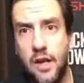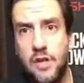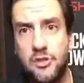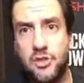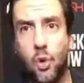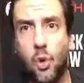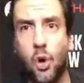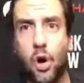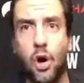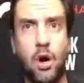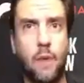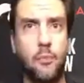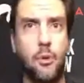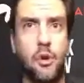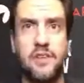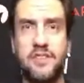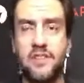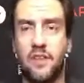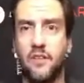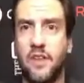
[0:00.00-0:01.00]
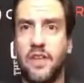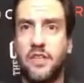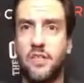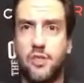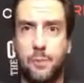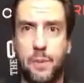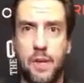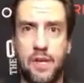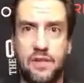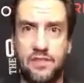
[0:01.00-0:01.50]
So Auburn is a
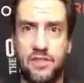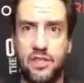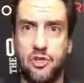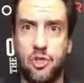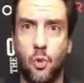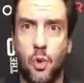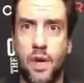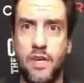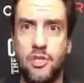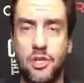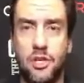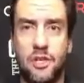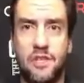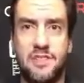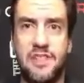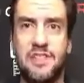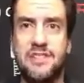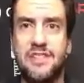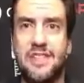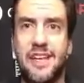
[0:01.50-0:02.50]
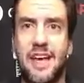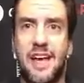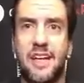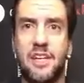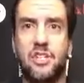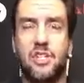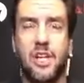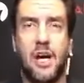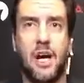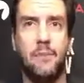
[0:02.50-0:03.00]
linchpin situation because it's the
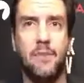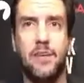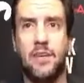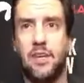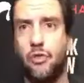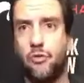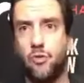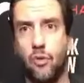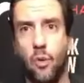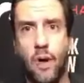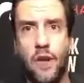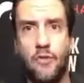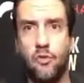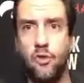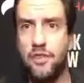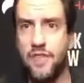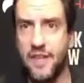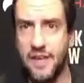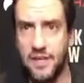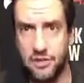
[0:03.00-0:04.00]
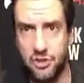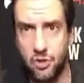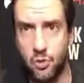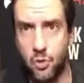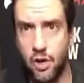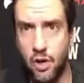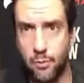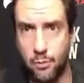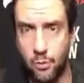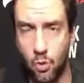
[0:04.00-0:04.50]
kind of job that can throw everything into
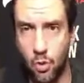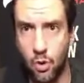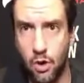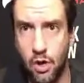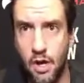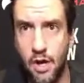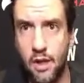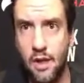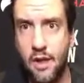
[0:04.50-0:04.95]
an uproar.